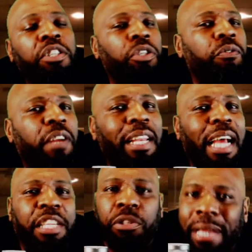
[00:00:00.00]
once you
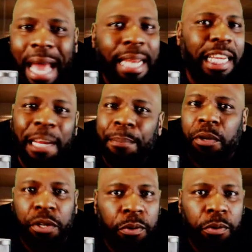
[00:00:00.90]
realize you got to
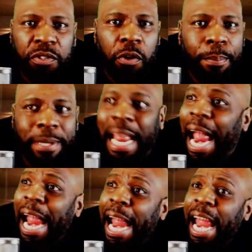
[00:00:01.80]
keep your doors open,
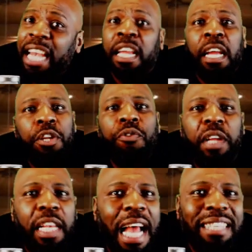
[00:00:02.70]
and
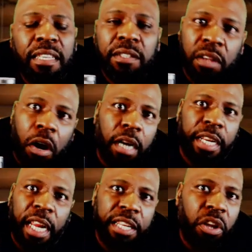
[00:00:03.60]
you realize it's
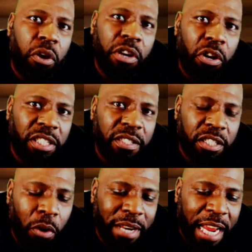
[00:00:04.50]
hard to get
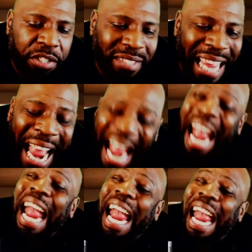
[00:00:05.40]
donations,
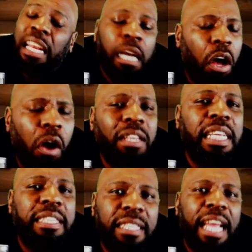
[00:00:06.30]
and
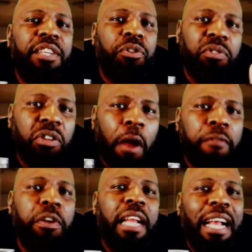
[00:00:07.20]
all these things you
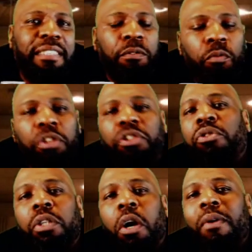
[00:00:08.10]
start realizing
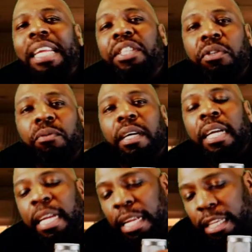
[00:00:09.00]
once you go
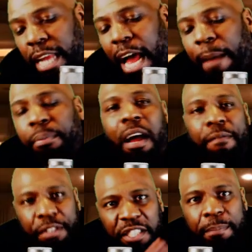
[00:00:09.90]
into a
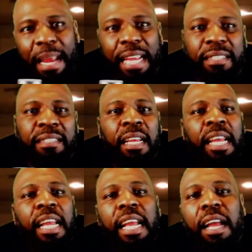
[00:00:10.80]
nonprofit space,